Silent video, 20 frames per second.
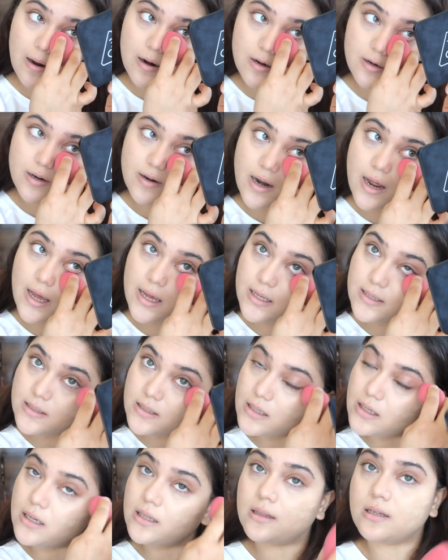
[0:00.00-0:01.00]
under
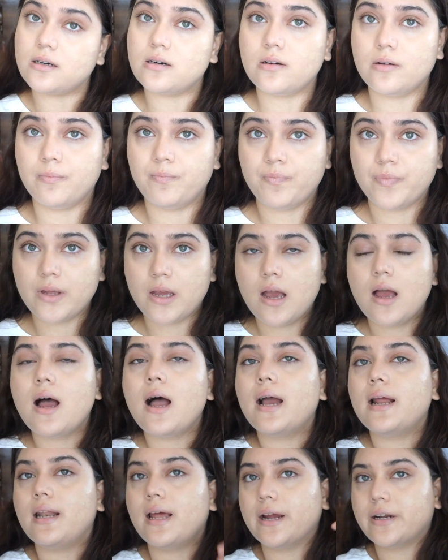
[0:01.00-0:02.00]
eyes either.
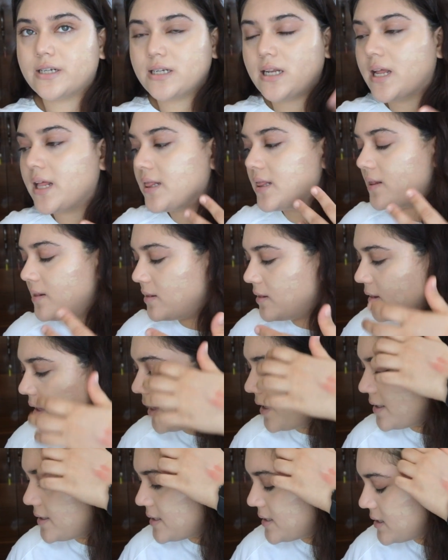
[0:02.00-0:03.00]
I like to
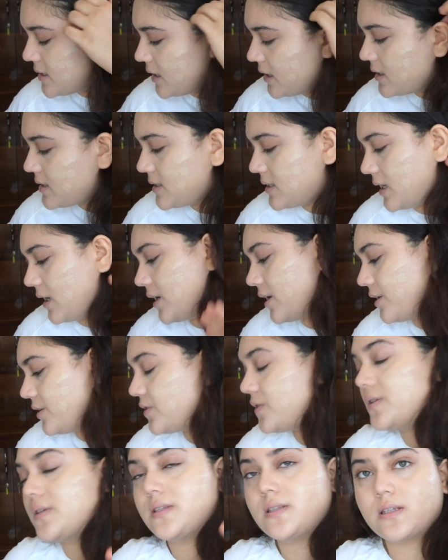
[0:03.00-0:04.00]
let it sink
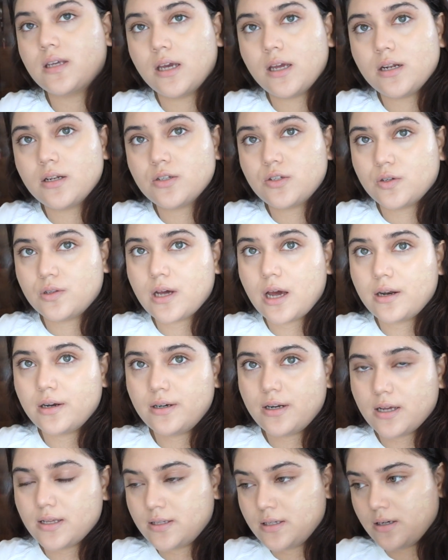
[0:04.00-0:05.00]
into the skin so that
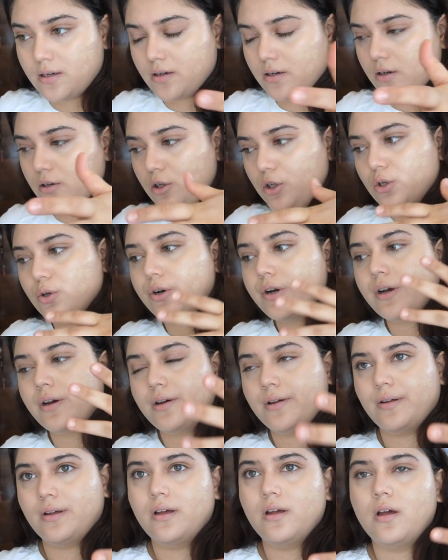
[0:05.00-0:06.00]
it doesn't look
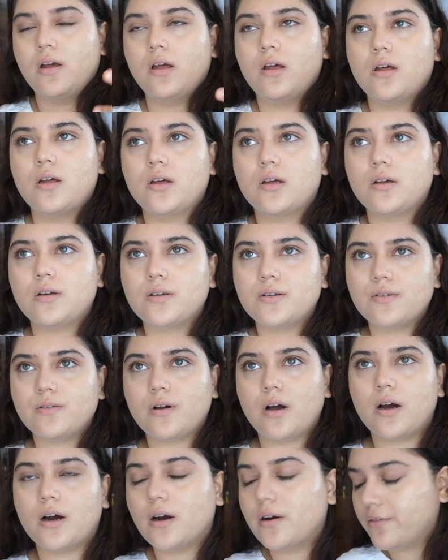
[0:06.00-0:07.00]

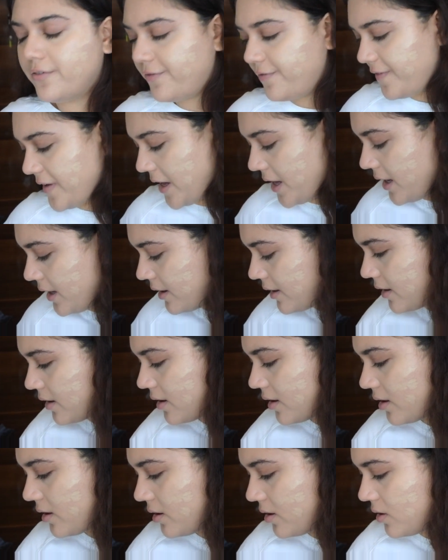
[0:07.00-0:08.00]
fake
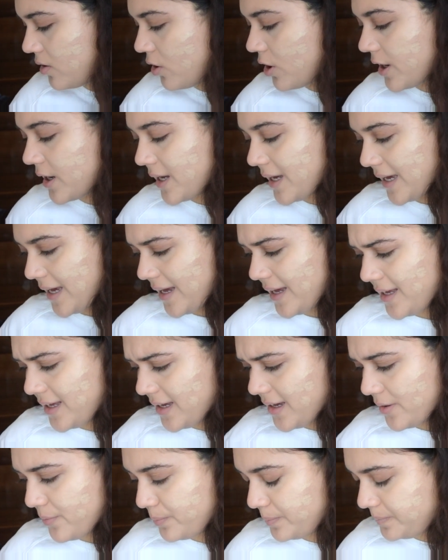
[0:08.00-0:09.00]
or
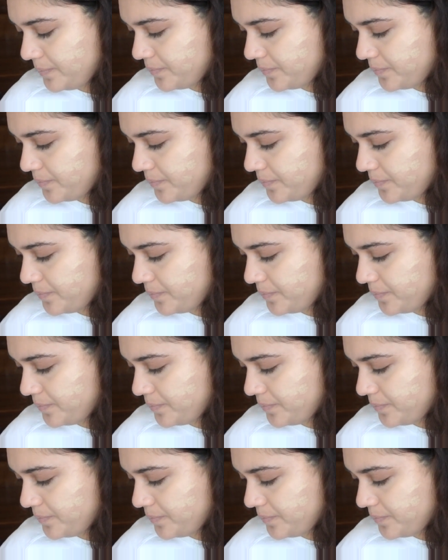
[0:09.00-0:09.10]
cakey.